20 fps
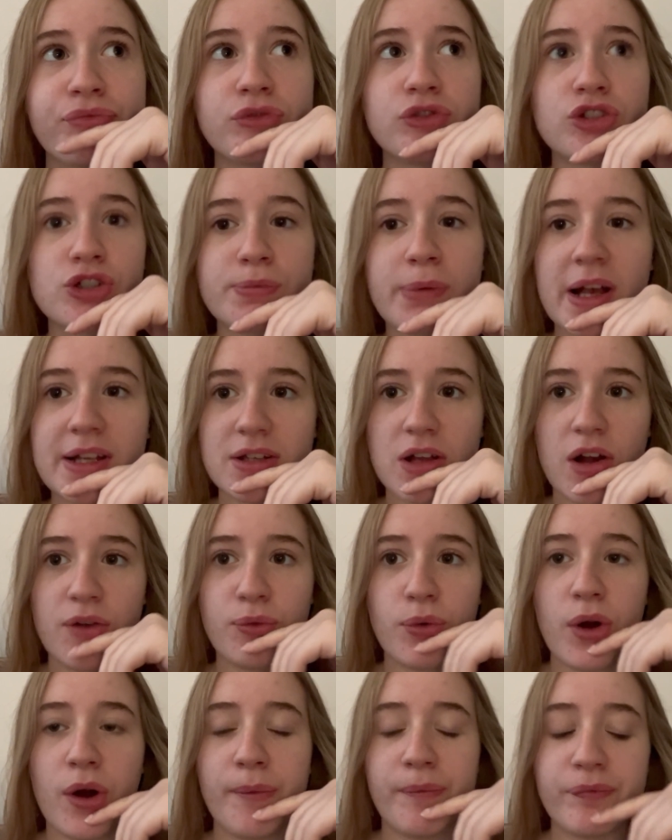Just
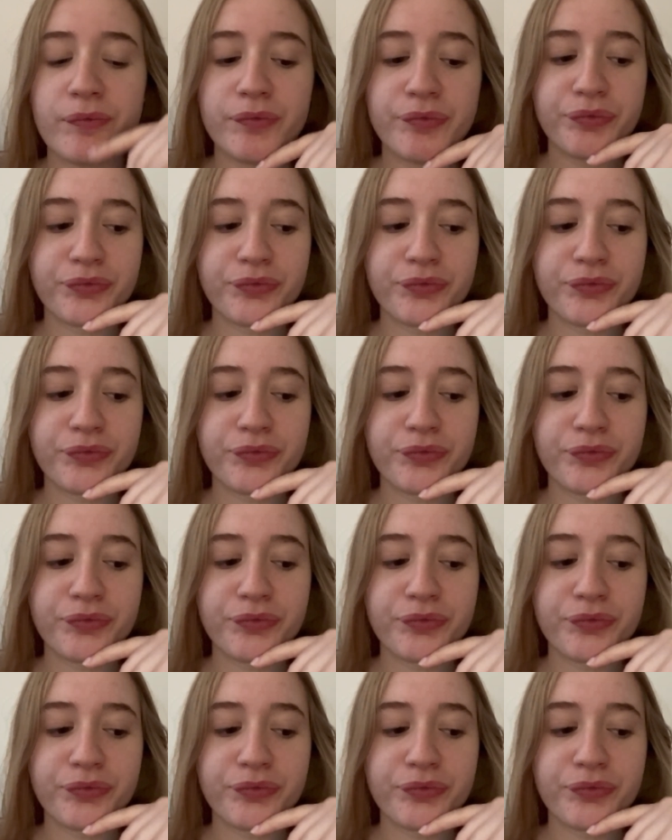past 1:30.